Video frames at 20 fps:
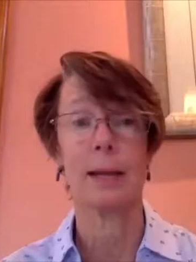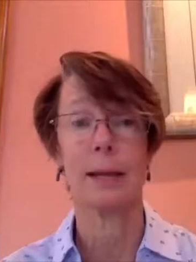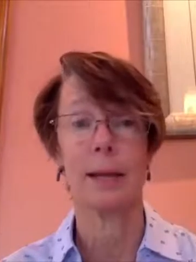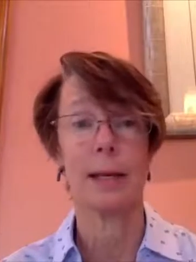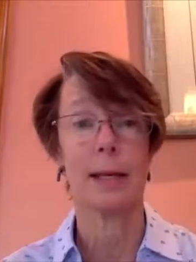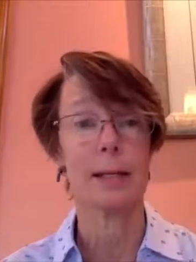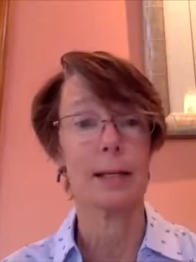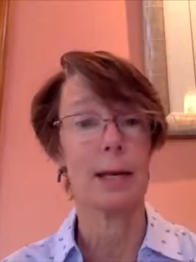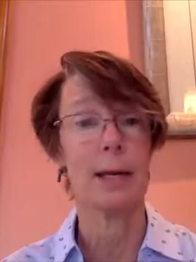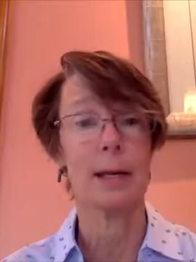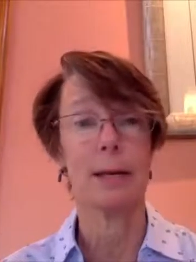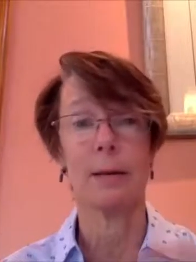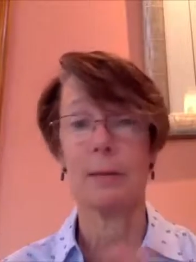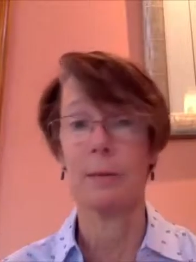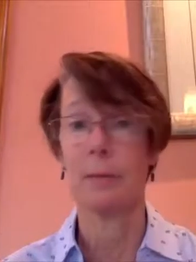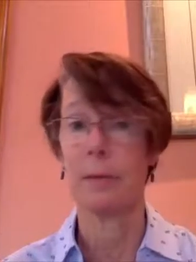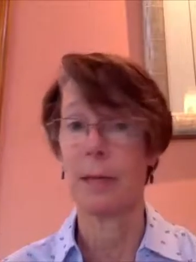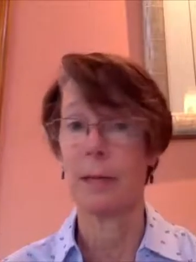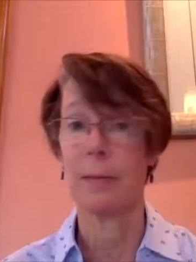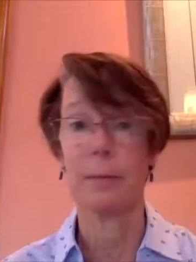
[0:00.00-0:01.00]
of things. Like
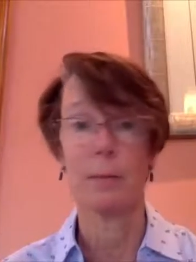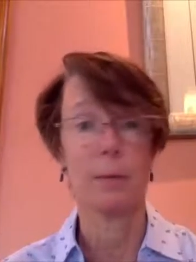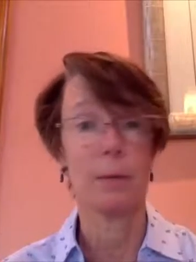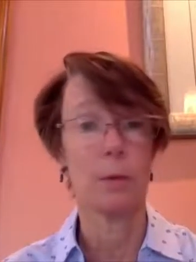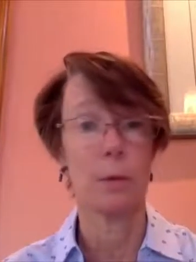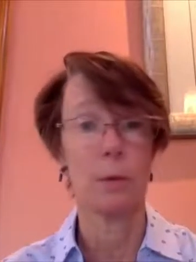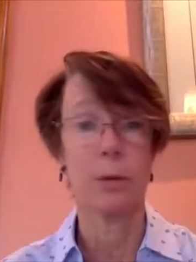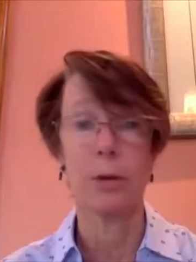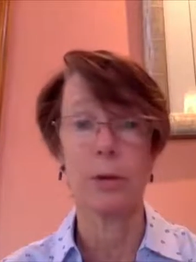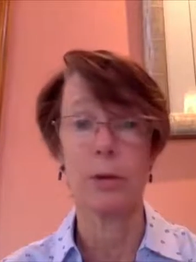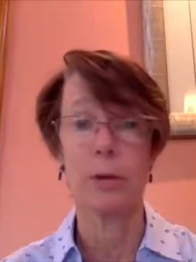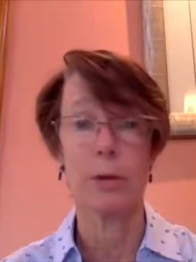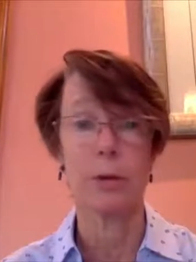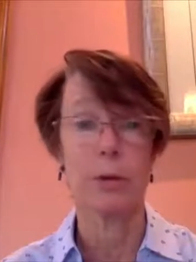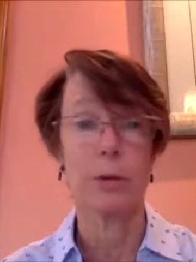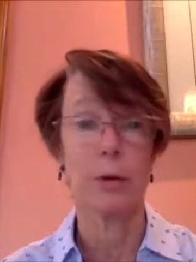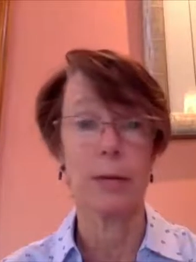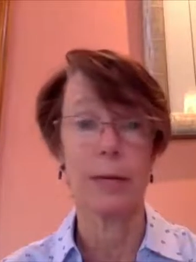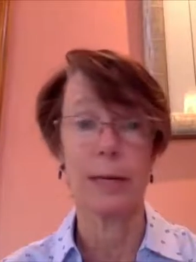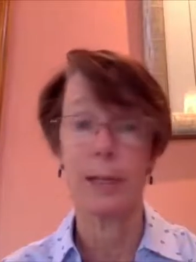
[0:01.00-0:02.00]
when lawyers
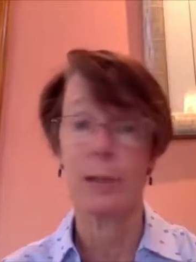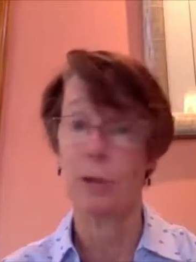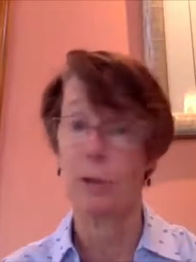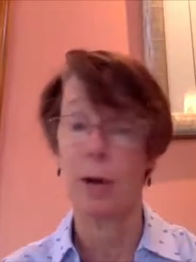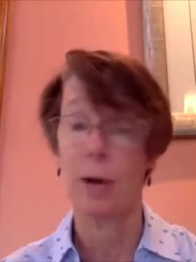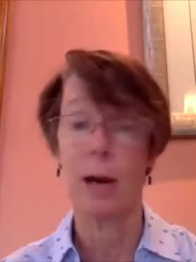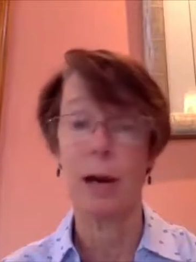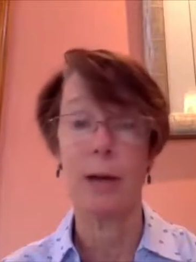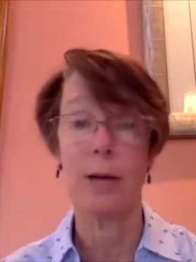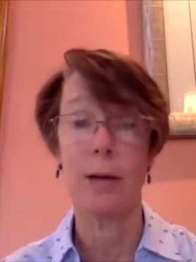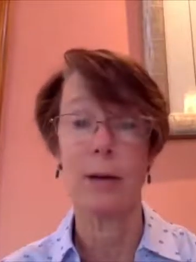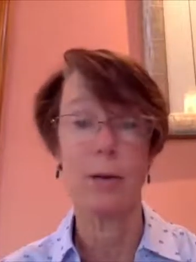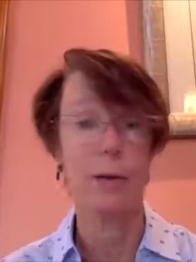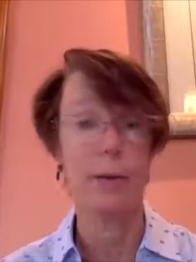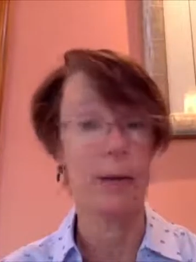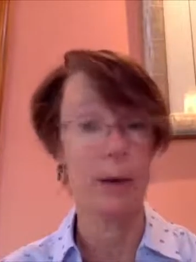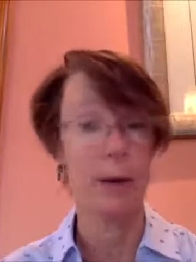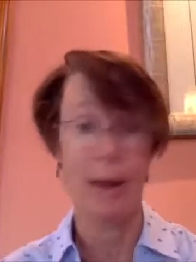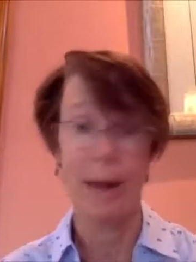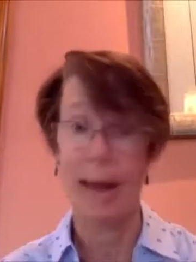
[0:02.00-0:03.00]
are at trial,
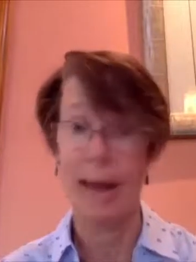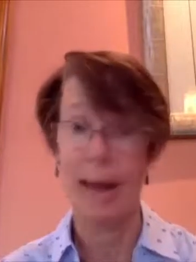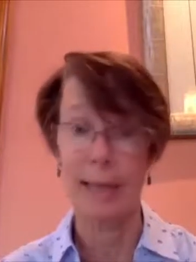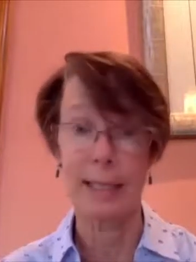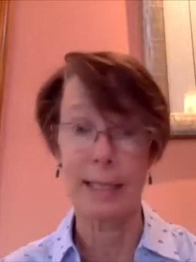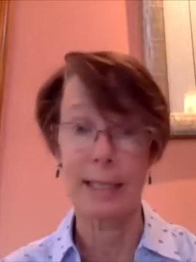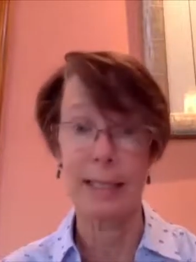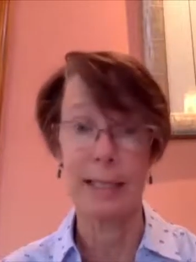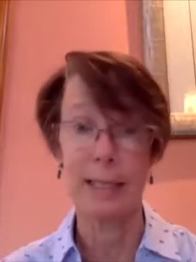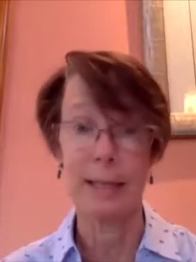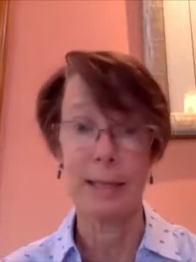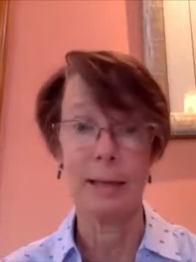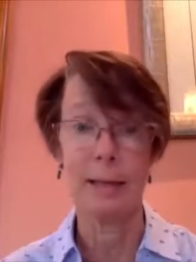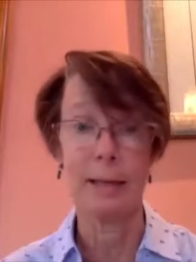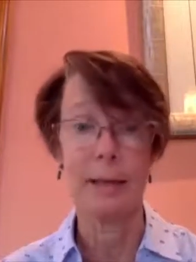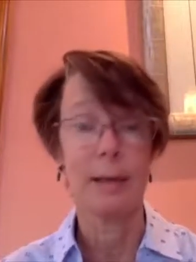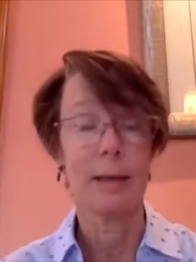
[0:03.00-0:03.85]
they're acting.